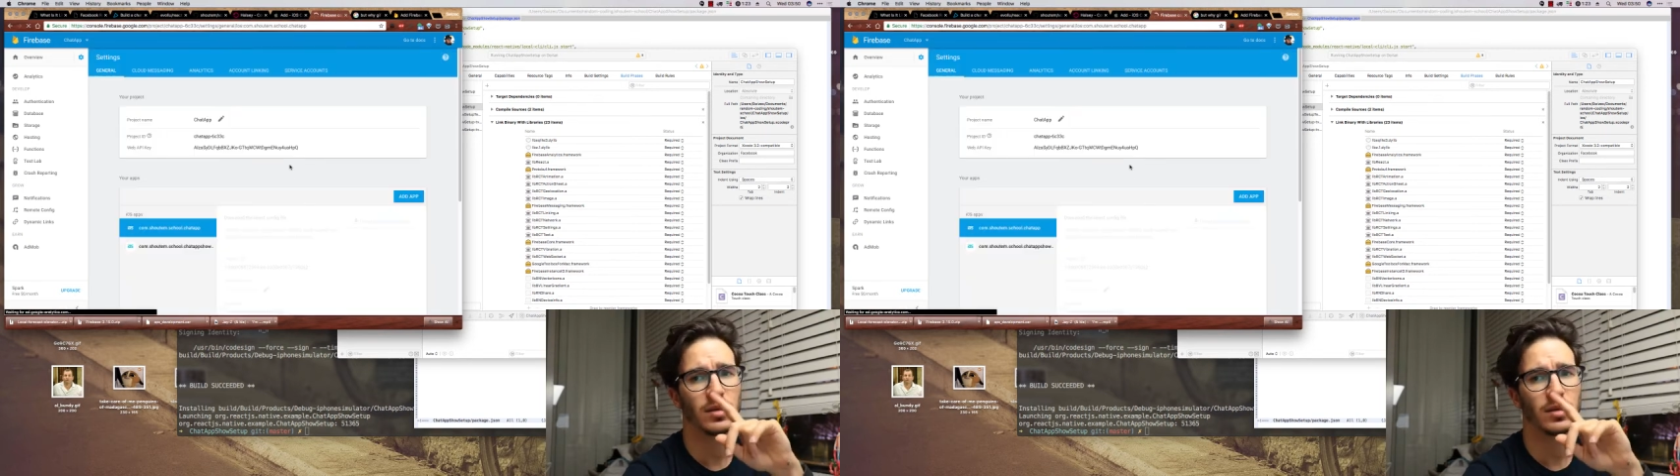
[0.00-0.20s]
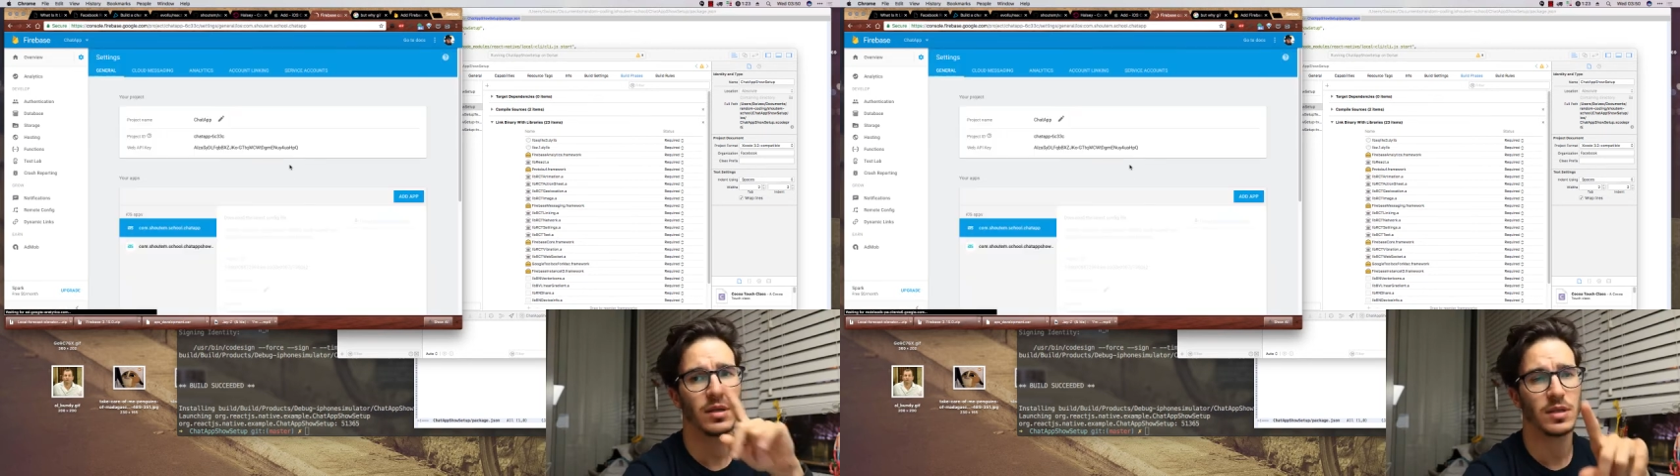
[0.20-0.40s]

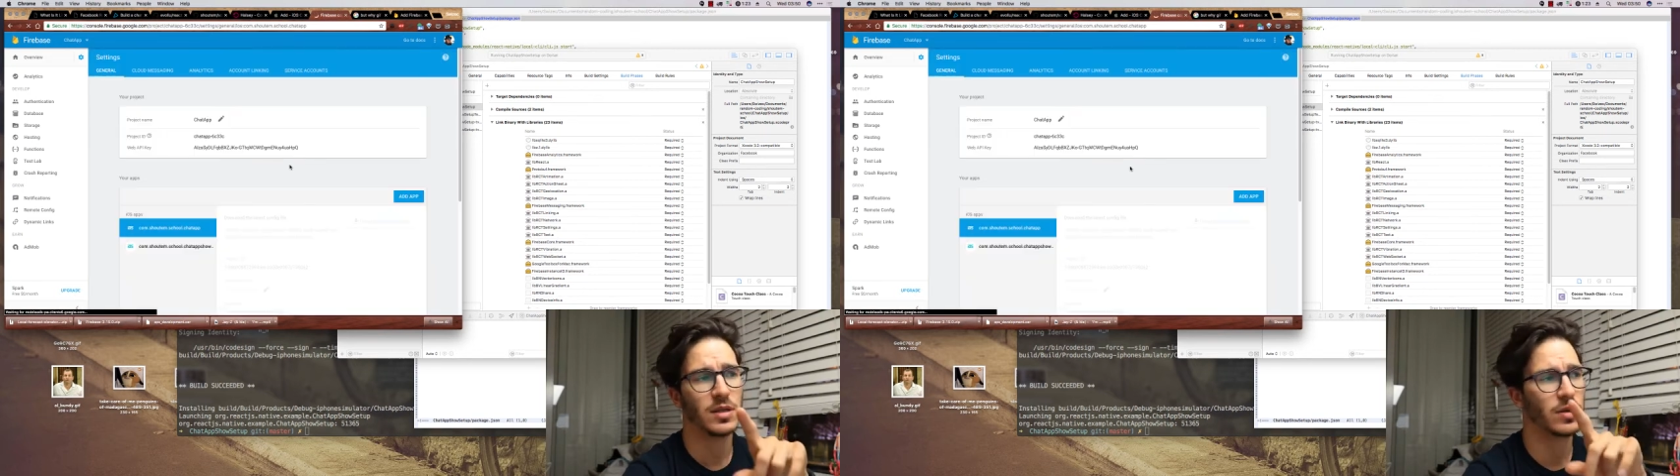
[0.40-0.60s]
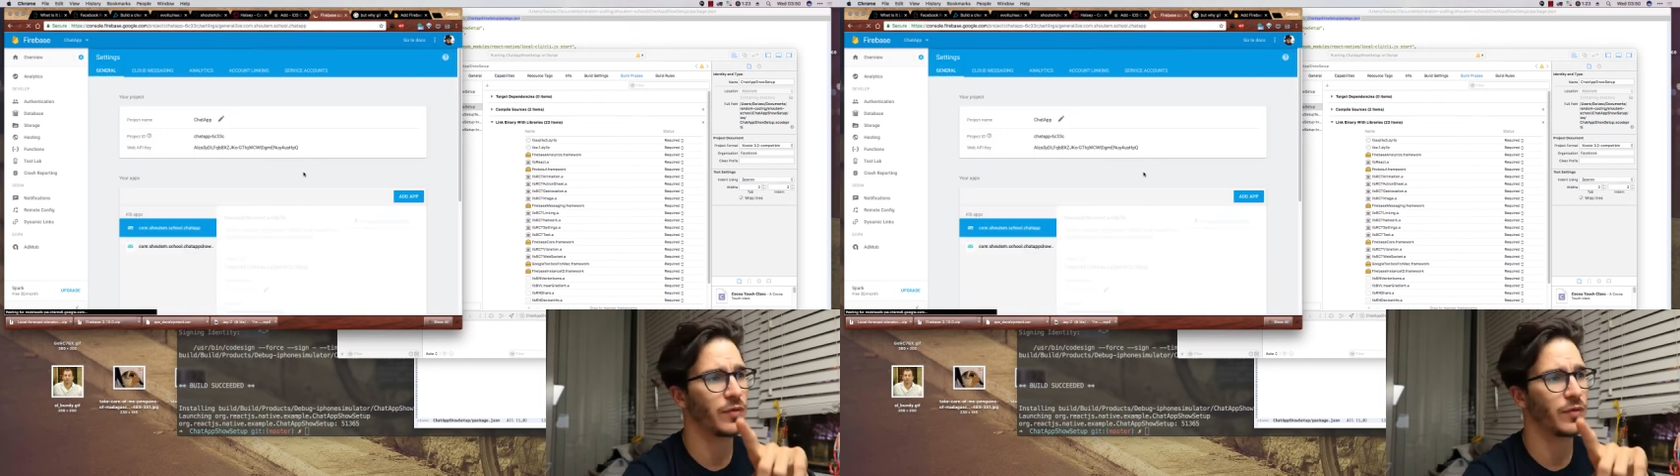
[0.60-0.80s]
is the
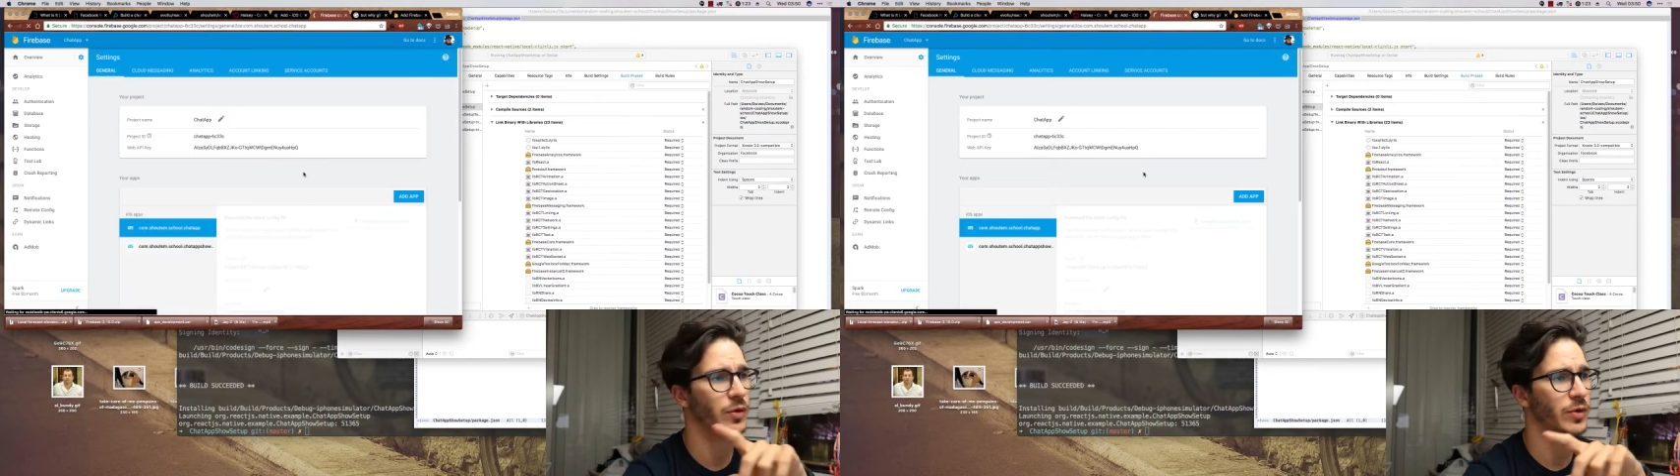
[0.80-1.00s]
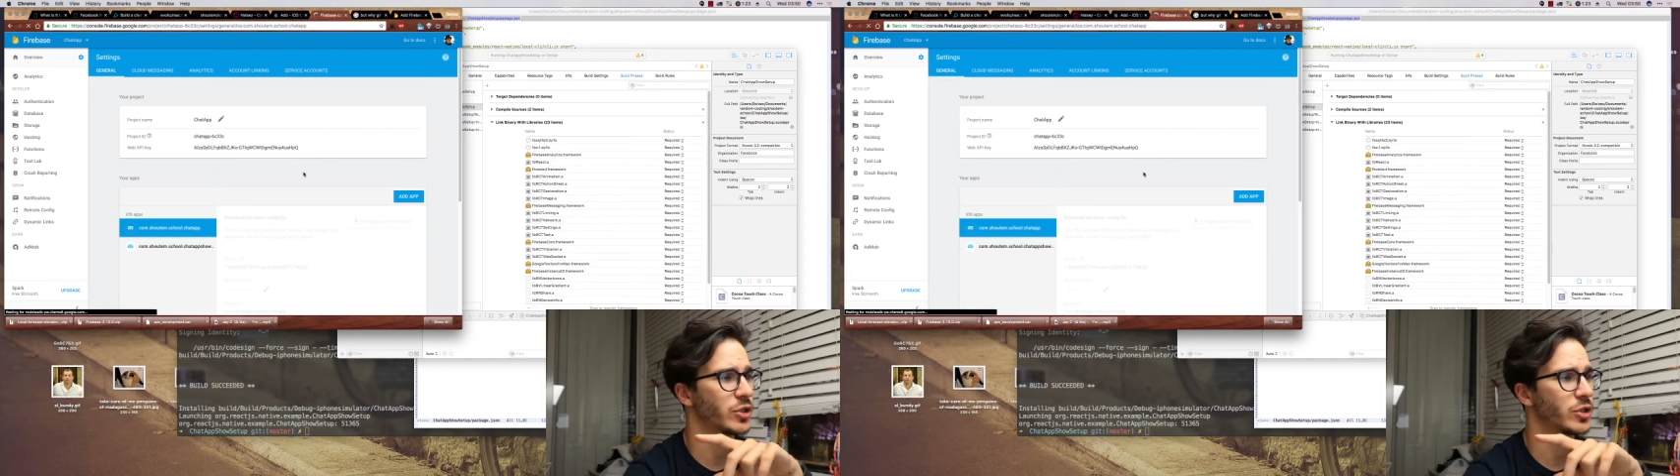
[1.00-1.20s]

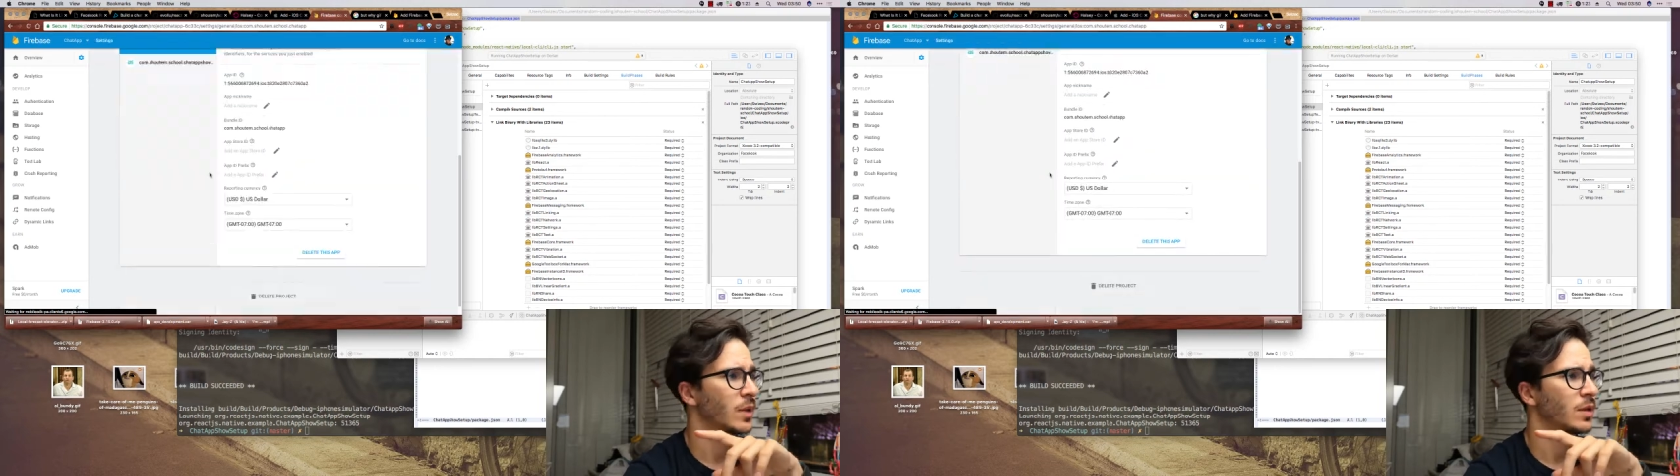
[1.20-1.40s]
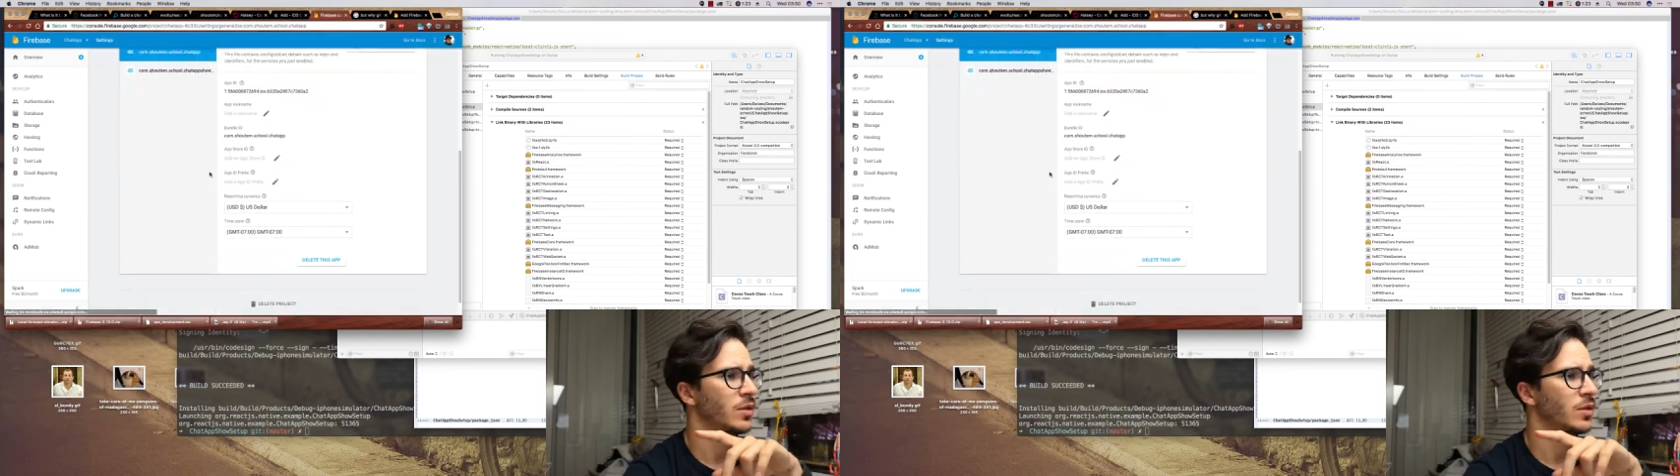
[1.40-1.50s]
configuration.